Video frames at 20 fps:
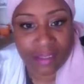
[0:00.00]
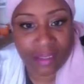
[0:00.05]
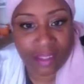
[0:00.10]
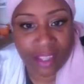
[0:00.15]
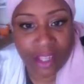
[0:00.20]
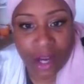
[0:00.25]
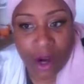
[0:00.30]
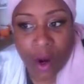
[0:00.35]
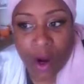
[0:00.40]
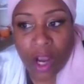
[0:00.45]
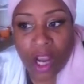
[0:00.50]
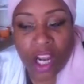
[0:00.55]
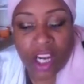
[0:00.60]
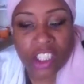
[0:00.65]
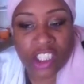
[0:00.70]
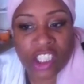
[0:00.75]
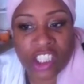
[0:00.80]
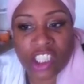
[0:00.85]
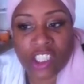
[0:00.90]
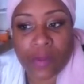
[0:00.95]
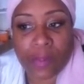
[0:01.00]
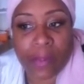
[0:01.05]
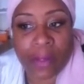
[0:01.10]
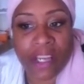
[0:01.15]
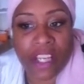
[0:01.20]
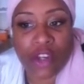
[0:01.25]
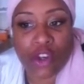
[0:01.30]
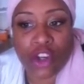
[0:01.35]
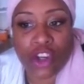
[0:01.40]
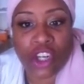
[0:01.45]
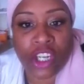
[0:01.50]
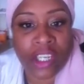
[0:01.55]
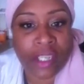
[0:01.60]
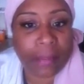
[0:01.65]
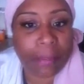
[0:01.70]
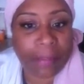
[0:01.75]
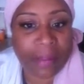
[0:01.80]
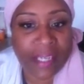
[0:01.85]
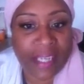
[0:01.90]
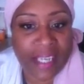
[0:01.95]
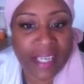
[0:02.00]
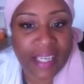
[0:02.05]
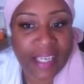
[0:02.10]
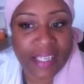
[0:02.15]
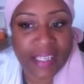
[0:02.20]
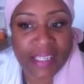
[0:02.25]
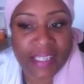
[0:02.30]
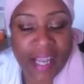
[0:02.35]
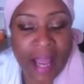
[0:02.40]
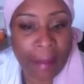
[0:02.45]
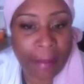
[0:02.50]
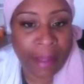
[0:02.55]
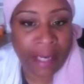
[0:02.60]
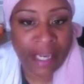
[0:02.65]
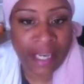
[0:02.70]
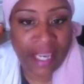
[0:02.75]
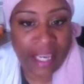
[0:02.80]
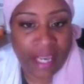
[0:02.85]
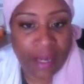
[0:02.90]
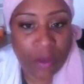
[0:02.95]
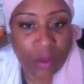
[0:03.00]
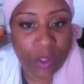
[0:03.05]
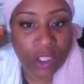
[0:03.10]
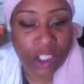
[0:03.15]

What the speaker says: you know. She says, but you couldn't be Temani,